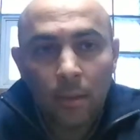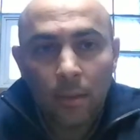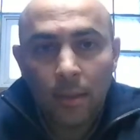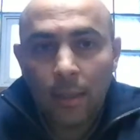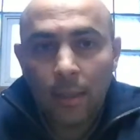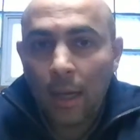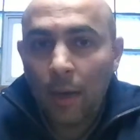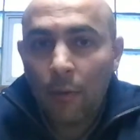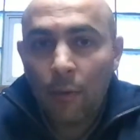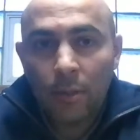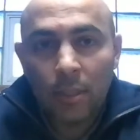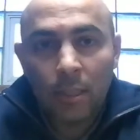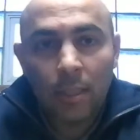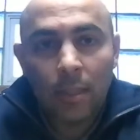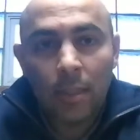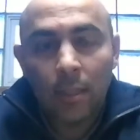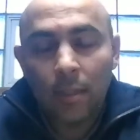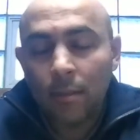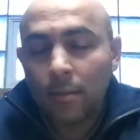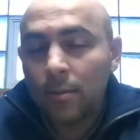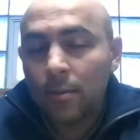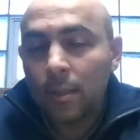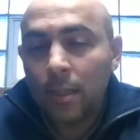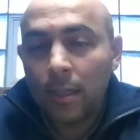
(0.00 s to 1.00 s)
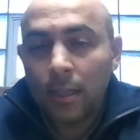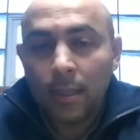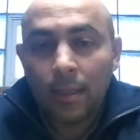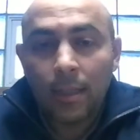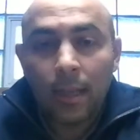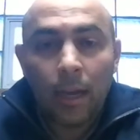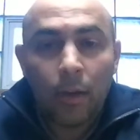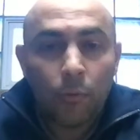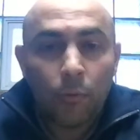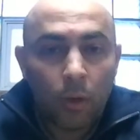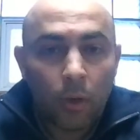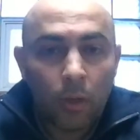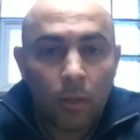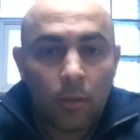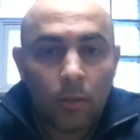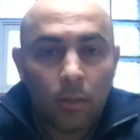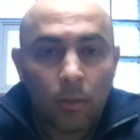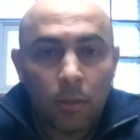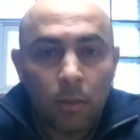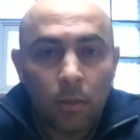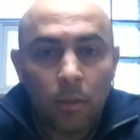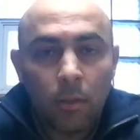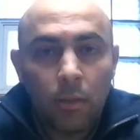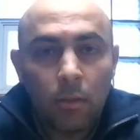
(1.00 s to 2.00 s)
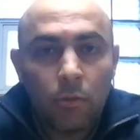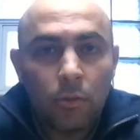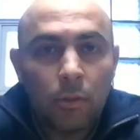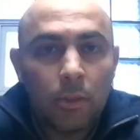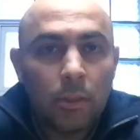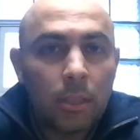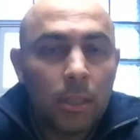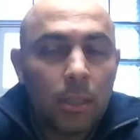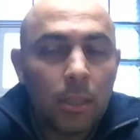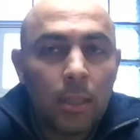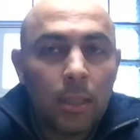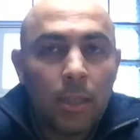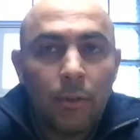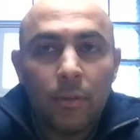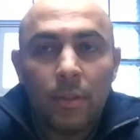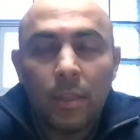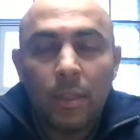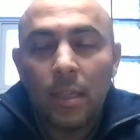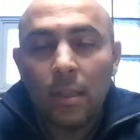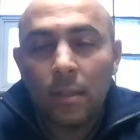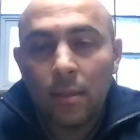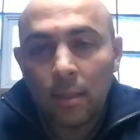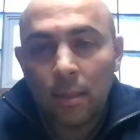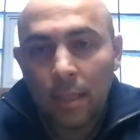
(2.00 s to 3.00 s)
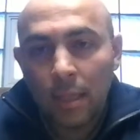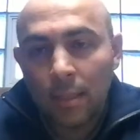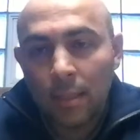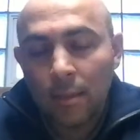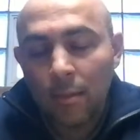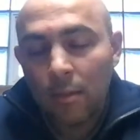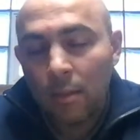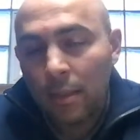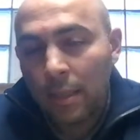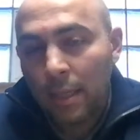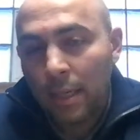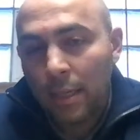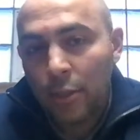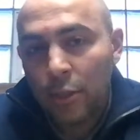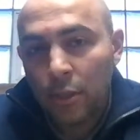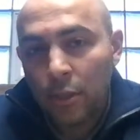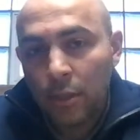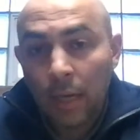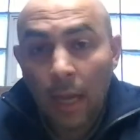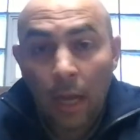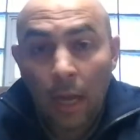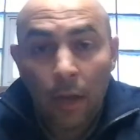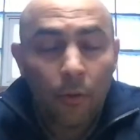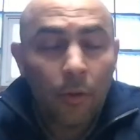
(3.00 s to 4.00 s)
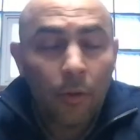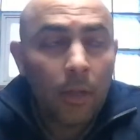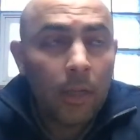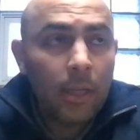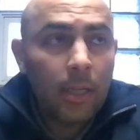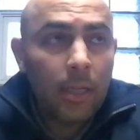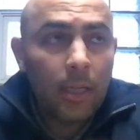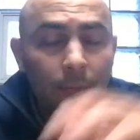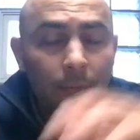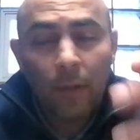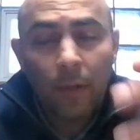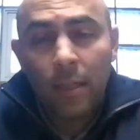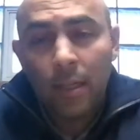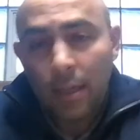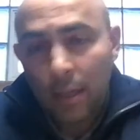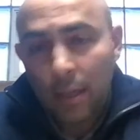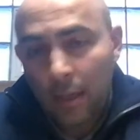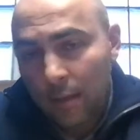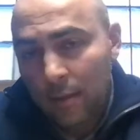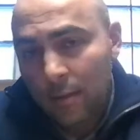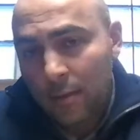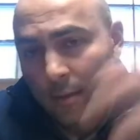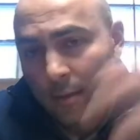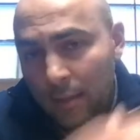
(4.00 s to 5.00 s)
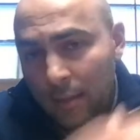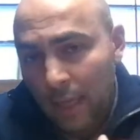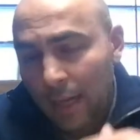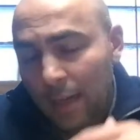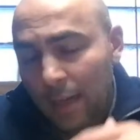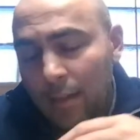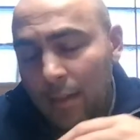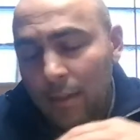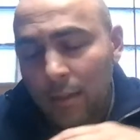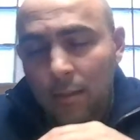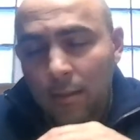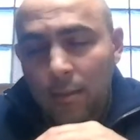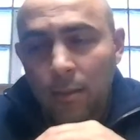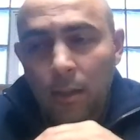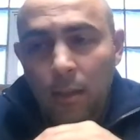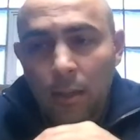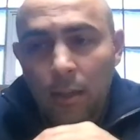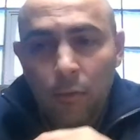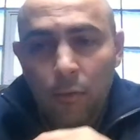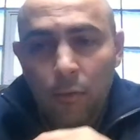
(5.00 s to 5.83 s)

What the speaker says: not what the clinical study design was. So clearly it was incidental in nature. Now, if they did a second study